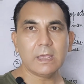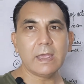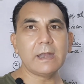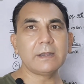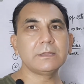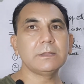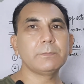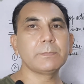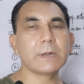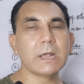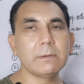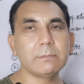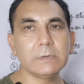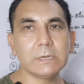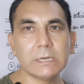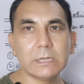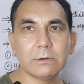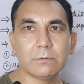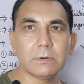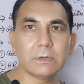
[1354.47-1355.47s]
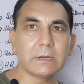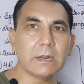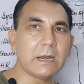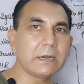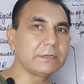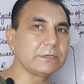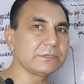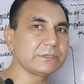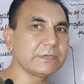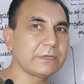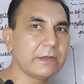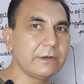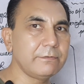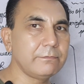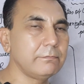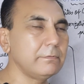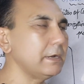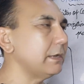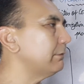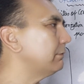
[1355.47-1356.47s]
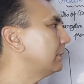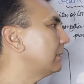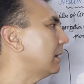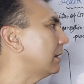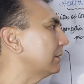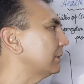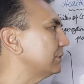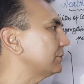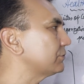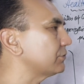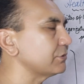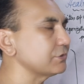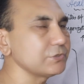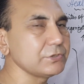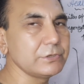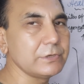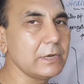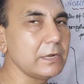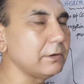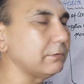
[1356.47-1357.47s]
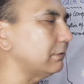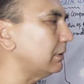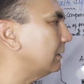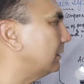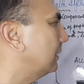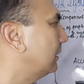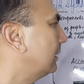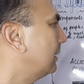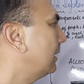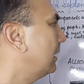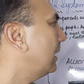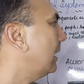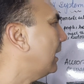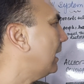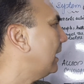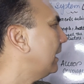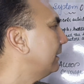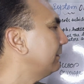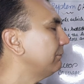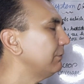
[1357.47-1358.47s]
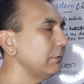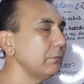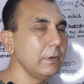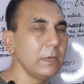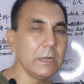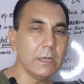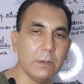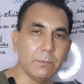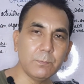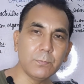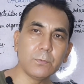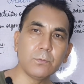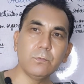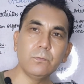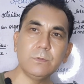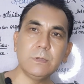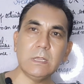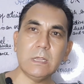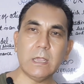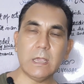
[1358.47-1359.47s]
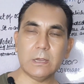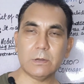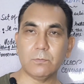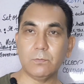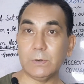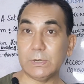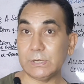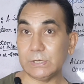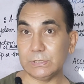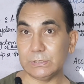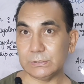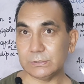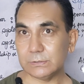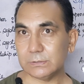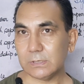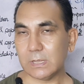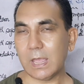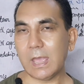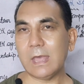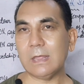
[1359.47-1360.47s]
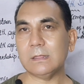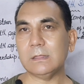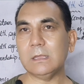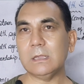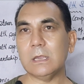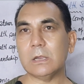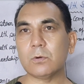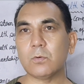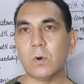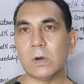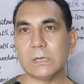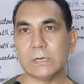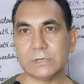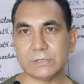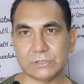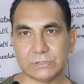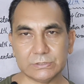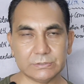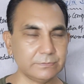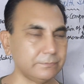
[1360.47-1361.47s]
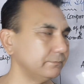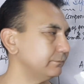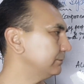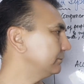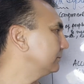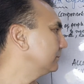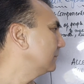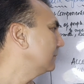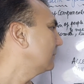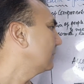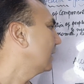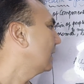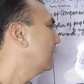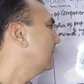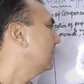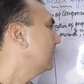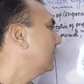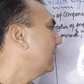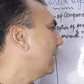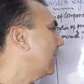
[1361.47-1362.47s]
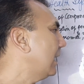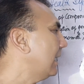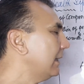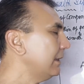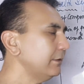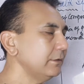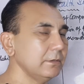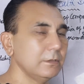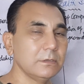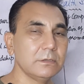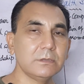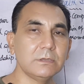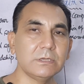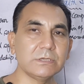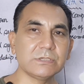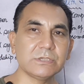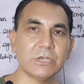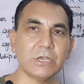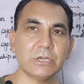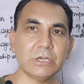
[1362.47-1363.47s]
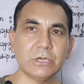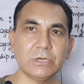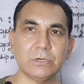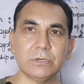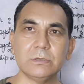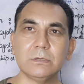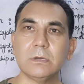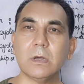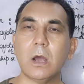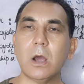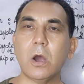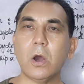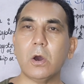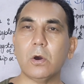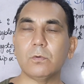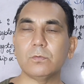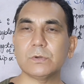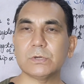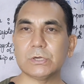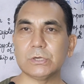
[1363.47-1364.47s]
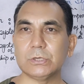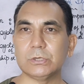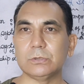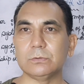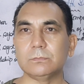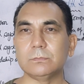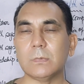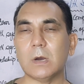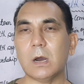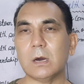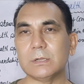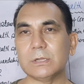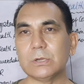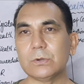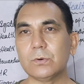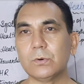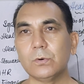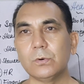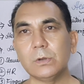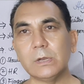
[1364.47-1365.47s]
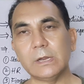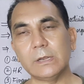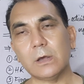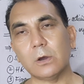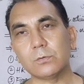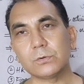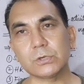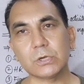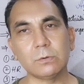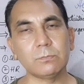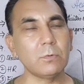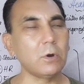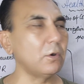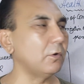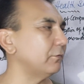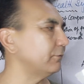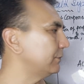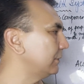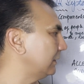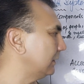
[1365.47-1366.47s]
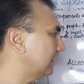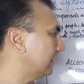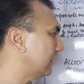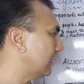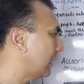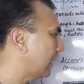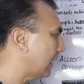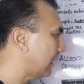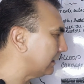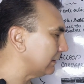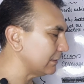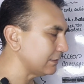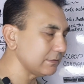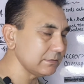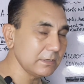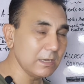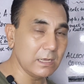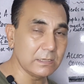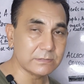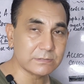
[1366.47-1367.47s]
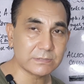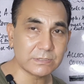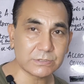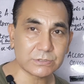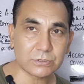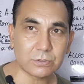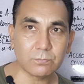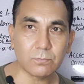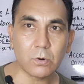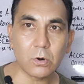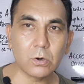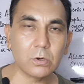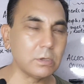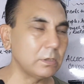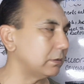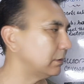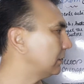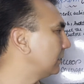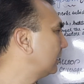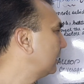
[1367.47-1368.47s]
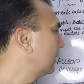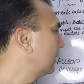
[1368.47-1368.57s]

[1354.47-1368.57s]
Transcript: at the primary level, at the secondary level, or the tertiary level, and we will improve the equity and the equality. And the second outcome or the goal and outcome of the health system model